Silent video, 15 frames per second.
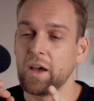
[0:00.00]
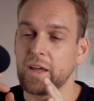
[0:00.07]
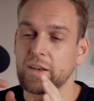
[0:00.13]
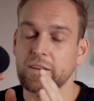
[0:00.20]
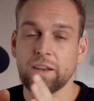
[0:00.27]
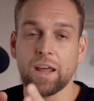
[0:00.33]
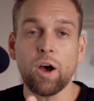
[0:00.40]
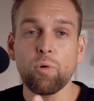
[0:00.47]

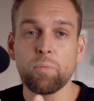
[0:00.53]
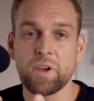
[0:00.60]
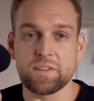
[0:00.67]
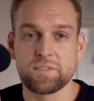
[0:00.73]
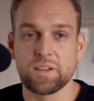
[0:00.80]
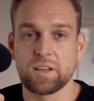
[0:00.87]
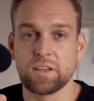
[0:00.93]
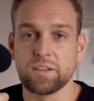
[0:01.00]
and now
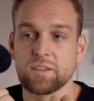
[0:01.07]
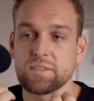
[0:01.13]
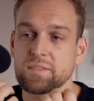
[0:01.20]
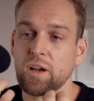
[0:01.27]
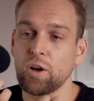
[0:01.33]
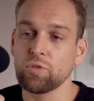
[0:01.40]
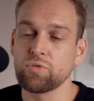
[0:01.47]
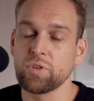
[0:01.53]
basically the
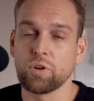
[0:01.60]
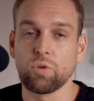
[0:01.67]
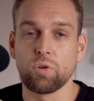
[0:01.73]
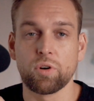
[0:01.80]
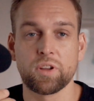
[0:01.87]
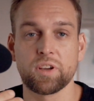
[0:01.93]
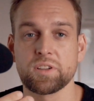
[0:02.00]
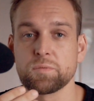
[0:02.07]
sound
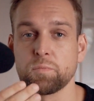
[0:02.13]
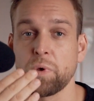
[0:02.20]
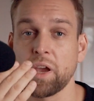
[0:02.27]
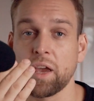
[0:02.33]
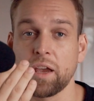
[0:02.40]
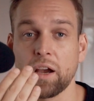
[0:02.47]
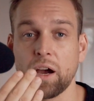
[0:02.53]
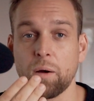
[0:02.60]
recording is
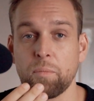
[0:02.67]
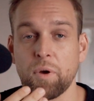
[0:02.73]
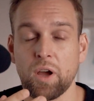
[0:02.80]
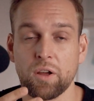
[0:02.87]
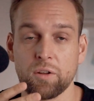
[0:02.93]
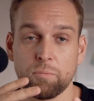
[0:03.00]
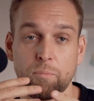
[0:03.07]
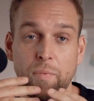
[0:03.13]
picking up
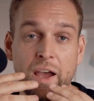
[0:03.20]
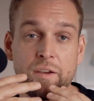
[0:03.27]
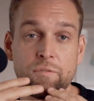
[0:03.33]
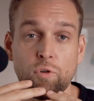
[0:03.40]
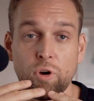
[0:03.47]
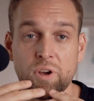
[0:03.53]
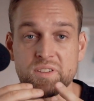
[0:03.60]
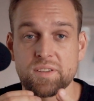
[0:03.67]
my
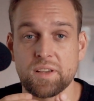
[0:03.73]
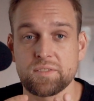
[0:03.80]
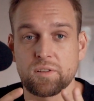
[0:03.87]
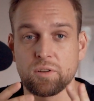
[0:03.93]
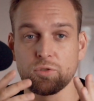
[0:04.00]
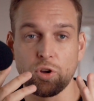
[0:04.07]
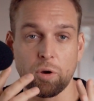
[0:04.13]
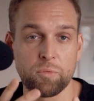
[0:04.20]
voice as
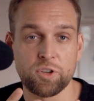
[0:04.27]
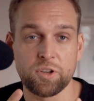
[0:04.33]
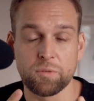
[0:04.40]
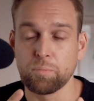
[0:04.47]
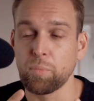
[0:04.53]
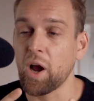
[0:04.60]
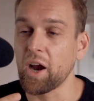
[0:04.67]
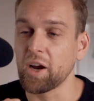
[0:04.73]
the
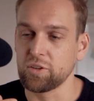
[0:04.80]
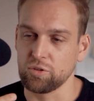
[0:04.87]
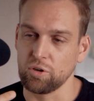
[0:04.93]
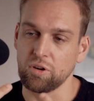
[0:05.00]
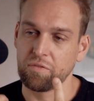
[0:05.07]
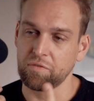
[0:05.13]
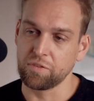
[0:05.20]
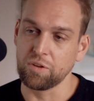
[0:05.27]
dominant part
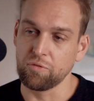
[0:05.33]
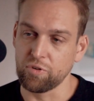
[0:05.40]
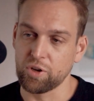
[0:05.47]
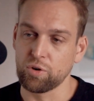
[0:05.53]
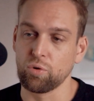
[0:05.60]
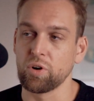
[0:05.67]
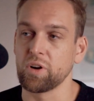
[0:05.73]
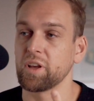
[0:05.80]
of the
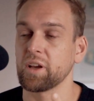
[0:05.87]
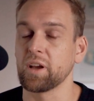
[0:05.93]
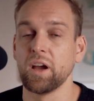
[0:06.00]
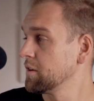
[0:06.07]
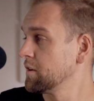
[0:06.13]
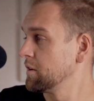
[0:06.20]
recording.